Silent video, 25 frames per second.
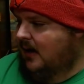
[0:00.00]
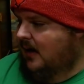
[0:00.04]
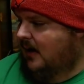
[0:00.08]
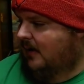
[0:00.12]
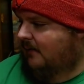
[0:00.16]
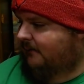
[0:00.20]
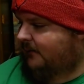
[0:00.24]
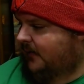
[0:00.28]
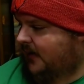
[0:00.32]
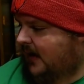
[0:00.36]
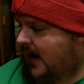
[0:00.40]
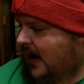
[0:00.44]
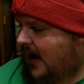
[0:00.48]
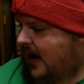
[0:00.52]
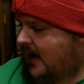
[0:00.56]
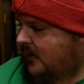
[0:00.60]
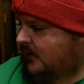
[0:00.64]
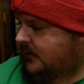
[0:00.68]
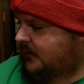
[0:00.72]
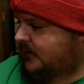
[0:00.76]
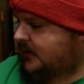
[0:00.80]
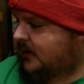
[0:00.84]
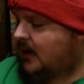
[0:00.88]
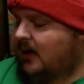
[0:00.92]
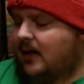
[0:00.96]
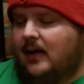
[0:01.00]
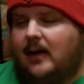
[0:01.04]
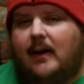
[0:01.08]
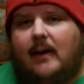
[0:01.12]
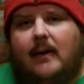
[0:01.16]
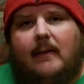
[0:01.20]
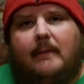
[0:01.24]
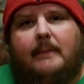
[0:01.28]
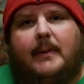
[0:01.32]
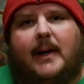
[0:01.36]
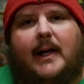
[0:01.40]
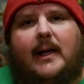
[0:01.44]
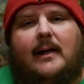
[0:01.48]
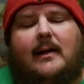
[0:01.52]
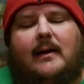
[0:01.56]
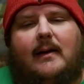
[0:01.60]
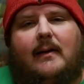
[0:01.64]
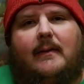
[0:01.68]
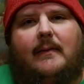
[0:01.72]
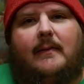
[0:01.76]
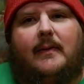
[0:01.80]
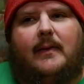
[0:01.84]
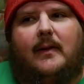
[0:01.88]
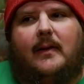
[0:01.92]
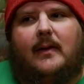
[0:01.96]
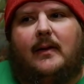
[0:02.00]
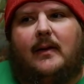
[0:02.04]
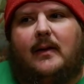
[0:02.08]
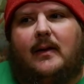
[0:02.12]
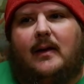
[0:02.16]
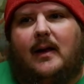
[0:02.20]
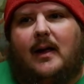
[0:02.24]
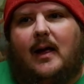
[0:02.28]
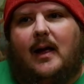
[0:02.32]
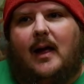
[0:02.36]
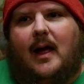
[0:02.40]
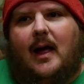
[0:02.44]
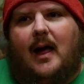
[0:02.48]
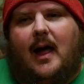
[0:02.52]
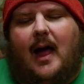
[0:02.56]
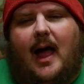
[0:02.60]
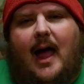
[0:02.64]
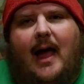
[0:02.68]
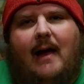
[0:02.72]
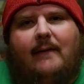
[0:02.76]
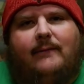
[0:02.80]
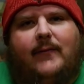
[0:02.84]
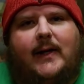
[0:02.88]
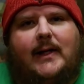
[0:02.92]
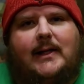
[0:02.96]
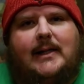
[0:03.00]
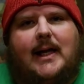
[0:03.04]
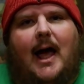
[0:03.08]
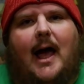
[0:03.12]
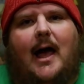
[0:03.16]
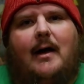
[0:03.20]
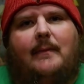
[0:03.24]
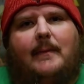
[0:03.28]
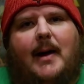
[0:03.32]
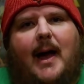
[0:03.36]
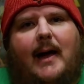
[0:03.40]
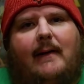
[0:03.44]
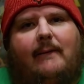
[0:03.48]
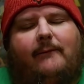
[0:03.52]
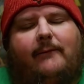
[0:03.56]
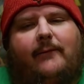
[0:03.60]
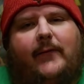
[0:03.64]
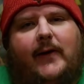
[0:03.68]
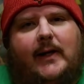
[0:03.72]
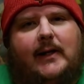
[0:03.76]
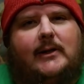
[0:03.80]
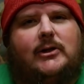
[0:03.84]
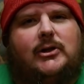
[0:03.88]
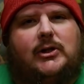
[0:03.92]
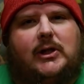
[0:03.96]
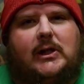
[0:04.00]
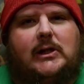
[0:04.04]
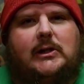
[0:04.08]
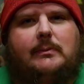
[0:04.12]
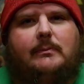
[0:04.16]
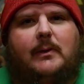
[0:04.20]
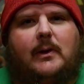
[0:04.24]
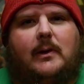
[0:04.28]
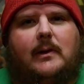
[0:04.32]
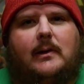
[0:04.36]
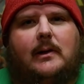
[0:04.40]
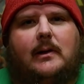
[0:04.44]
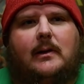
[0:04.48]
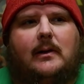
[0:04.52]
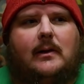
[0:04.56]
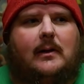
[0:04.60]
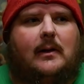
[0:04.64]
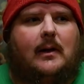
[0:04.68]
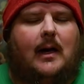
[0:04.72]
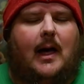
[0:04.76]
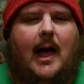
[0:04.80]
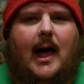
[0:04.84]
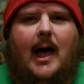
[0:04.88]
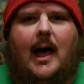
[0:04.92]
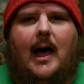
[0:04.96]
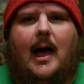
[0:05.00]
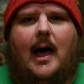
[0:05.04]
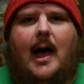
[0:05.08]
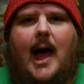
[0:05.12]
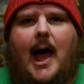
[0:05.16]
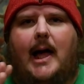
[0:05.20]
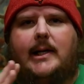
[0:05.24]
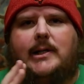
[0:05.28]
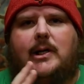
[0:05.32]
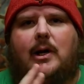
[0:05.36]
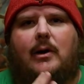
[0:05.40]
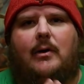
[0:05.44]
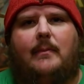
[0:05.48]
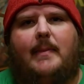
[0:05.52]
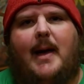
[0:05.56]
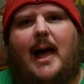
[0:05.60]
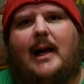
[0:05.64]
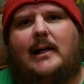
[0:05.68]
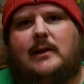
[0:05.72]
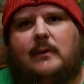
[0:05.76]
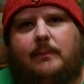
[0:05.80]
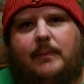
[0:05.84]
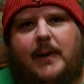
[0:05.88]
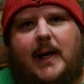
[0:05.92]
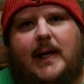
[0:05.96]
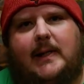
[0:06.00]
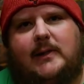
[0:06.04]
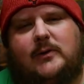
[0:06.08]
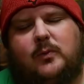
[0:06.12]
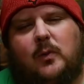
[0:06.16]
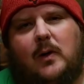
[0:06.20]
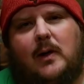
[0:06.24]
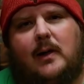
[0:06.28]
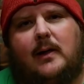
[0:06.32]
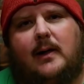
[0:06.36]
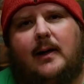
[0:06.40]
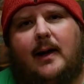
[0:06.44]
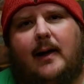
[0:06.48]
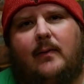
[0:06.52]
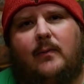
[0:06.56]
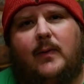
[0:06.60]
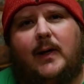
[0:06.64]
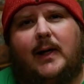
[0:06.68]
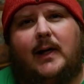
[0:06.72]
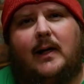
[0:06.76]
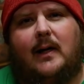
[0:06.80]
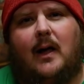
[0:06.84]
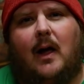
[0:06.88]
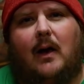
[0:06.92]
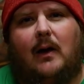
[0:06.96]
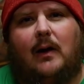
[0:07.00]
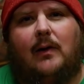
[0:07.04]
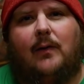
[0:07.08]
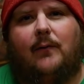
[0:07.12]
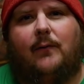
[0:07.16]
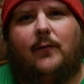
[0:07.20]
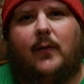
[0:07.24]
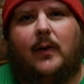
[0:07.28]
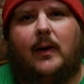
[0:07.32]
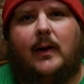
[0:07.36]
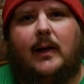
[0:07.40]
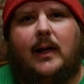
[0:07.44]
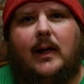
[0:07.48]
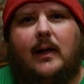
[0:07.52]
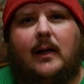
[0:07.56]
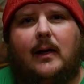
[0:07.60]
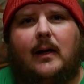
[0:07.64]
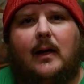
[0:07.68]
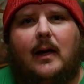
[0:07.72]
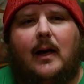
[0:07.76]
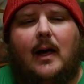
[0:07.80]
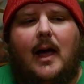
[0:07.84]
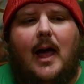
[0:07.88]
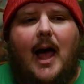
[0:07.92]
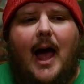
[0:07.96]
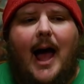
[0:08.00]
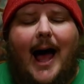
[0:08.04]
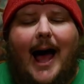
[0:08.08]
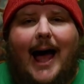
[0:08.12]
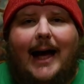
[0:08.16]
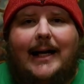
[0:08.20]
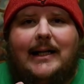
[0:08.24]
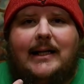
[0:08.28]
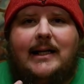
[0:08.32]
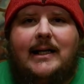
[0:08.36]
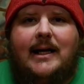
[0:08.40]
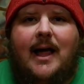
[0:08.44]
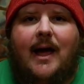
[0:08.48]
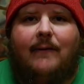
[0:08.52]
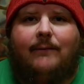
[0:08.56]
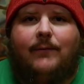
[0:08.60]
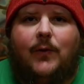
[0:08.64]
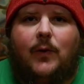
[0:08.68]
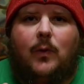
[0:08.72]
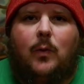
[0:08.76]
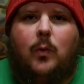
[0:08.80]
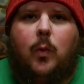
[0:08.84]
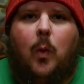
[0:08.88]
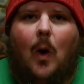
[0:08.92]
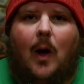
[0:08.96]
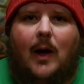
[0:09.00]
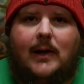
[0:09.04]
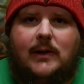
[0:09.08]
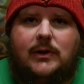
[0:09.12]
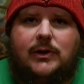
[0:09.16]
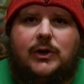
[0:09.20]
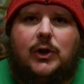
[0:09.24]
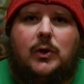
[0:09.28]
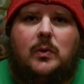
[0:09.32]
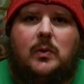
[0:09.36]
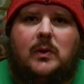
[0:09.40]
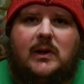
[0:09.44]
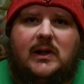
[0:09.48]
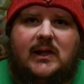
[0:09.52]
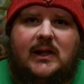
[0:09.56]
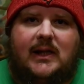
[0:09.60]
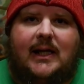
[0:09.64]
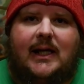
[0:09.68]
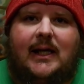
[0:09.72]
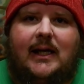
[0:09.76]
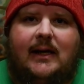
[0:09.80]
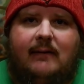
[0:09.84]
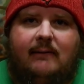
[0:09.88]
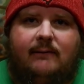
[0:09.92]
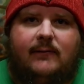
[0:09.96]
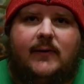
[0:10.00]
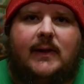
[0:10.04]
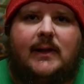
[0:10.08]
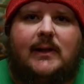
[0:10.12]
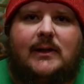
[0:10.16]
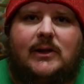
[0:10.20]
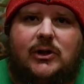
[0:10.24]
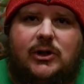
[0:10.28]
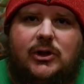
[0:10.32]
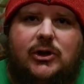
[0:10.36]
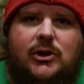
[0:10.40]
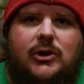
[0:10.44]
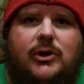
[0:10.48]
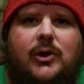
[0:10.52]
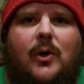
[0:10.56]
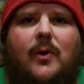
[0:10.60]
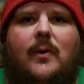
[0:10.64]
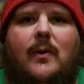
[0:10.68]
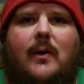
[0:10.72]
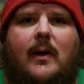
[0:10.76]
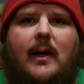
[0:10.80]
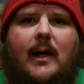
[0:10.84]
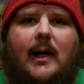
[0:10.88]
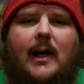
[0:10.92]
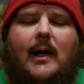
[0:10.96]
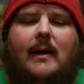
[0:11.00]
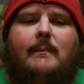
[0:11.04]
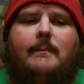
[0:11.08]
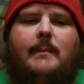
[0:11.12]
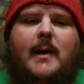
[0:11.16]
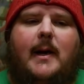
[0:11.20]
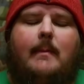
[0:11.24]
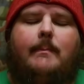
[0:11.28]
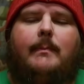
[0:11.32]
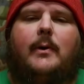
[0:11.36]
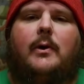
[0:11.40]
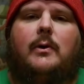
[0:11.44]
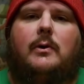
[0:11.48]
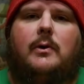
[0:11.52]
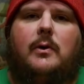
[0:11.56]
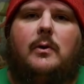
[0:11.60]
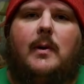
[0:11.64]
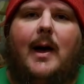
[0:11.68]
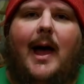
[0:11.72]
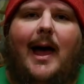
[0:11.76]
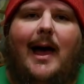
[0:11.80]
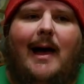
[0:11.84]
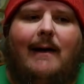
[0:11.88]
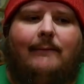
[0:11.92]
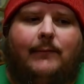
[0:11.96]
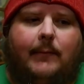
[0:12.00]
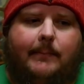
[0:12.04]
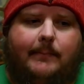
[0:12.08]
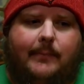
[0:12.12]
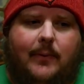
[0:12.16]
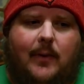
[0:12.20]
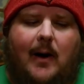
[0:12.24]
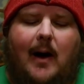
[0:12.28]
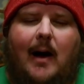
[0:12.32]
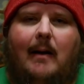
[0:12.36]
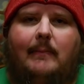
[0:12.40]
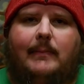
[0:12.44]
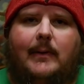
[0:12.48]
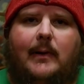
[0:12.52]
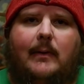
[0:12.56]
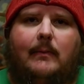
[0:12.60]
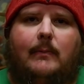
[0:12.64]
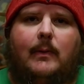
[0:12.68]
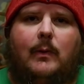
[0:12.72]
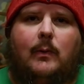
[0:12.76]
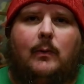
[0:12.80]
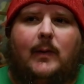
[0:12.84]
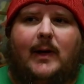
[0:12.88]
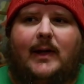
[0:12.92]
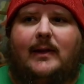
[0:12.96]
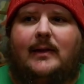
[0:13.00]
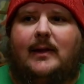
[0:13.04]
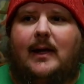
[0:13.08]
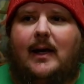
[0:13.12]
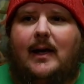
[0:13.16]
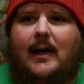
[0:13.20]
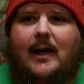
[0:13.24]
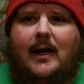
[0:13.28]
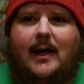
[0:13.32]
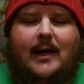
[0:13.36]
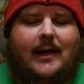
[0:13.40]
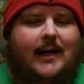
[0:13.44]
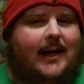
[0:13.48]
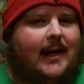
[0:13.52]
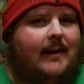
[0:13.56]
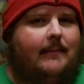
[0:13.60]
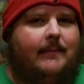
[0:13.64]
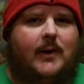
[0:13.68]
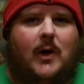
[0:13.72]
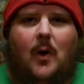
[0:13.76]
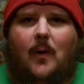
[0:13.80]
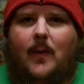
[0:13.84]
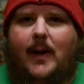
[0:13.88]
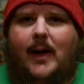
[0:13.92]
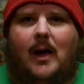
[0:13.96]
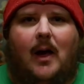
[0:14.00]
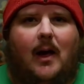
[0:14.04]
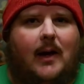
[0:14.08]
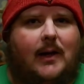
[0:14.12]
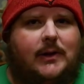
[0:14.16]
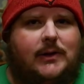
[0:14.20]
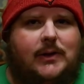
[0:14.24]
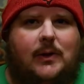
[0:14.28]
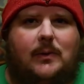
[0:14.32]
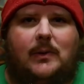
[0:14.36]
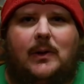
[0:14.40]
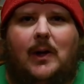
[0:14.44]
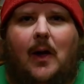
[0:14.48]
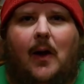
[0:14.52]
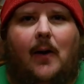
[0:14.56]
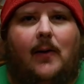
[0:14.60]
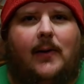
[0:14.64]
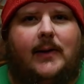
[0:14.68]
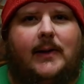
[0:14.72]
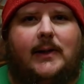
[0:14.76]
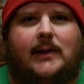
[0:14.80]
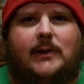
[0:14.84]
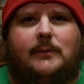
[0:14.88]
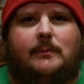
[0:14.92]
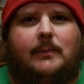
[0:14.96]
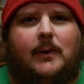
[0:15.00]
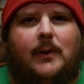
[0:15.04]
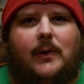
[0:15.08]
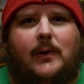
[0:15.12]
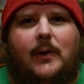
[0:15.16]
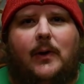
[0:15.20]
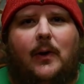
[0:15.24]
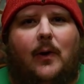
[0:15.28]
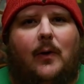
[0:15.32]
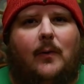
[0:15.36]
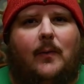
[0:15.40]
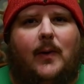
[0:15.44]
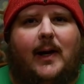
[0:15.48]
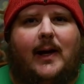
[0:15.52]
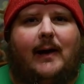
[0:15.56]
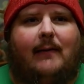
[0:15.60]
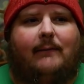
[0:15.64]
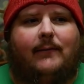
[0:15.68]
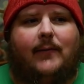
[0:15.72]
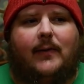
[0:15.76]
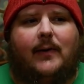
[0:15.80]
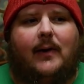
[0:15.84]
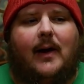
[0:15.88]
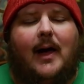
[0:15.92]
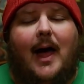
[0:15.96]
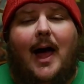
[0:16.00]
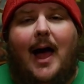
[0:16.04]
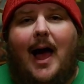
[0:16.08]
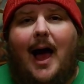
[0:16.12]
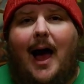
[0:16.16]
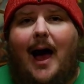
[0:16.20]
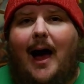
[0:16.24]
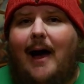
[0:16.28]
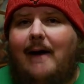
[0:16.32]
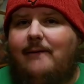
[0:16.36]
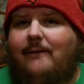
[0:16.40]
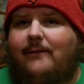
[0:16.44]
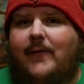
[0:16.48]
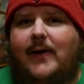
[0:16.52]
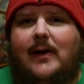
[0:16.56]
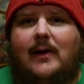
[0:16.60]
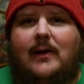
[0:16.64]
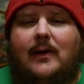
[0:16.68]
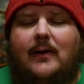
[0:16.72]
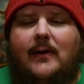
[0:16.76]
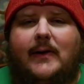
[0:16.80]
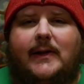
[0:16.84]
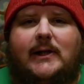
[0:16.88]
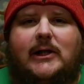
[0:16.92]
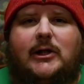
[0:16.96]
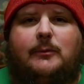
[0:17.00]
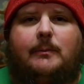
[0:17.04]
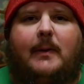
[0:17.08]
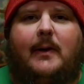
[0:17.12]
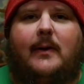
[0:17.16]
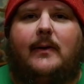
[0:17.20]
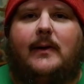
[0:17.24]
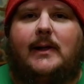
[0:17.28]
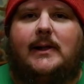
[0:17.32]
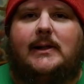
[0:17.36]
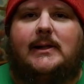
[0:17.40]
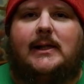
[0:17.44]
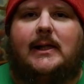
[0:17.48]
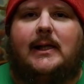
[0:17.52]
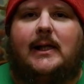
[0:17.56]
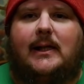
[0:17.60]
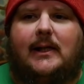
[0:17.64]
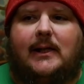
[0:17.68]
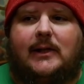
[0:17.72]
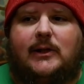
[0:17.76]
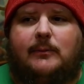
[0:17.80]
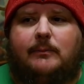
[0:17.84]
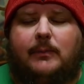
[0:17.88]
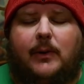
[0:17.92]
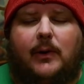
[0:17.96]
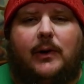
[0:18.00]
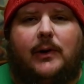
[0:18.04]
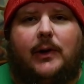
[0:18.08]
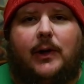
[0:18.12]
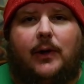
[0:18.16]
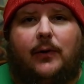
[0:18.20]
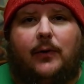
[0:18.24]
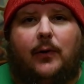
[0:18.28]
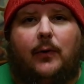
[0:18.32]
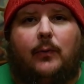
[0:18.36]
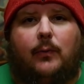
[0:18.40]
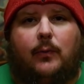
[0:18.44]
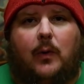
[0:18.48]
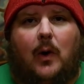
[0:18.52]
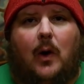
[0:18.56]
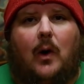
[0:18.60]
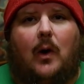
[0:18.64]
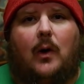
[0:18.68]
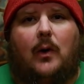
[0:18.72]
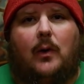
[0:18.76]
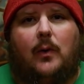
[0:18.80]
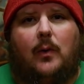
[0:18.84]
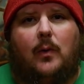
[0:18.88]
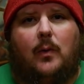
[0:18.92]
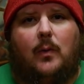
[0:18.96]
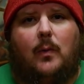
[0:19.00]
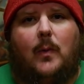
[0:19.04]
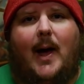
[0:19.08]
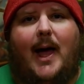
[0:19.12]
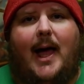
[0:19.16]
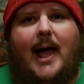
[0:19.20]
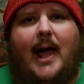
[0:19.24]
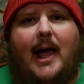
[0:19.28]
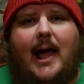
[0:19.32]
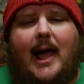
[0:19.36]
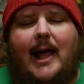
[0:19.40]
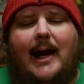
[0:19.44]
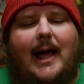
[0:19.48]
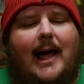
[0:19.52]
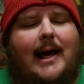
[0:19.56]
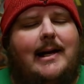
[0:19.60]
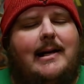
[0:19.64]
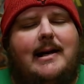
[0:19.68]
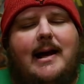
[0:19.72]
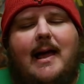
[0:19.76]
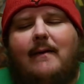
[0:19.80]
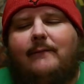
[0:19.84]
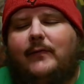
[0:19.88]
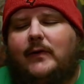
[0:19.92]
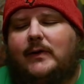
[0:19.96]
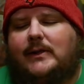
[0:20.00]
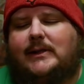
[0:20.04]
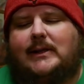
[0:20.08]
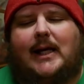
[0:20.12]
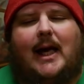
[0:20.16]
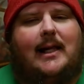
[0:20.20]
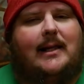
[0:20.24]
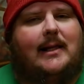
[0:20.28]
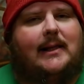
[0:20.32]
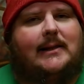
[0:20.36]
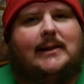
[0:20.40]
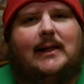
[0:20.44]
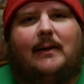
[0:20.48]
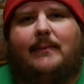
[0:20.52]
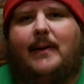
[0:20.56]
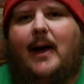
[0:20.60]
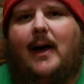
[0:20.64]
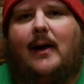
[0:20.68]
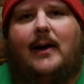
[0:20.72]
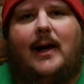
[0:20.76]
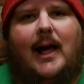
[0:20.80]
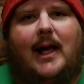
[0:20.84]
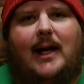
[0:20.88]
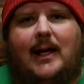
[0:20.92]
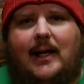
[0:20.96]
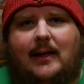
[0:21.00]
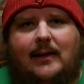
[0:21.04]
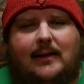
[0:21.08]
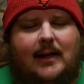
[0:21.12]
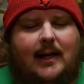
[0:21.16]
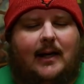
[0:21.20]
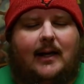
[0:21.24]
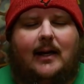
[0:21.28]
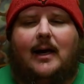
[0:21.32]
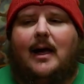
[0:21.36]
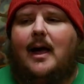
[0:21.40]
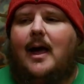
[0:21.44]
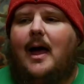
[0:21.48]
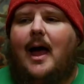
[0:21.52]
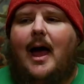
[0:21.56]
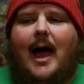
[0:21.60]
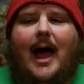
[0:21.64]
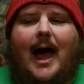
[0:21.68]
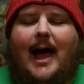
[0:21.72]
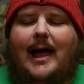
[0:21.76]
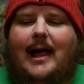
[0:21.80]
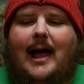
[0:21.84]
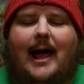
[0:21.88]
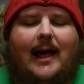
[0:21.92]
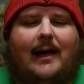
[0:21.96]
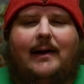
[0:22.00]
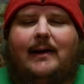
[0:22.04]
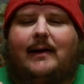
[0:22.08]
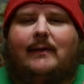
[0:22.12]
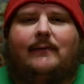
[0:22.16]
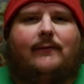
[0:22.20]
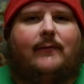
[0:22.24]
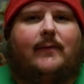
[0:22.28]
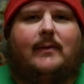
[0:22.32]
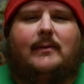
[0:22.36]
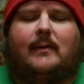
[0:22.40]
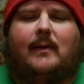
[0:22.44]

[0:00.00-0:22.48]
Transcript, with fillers: uh, for the house. But every time I finish this book, I turn back to page one and I read it all over again. I never want to leave this story. And people who have a problem with him going on too long in this book or whatever, I feel are experiencing this book the wrong way. And I never say this about anything, I, I,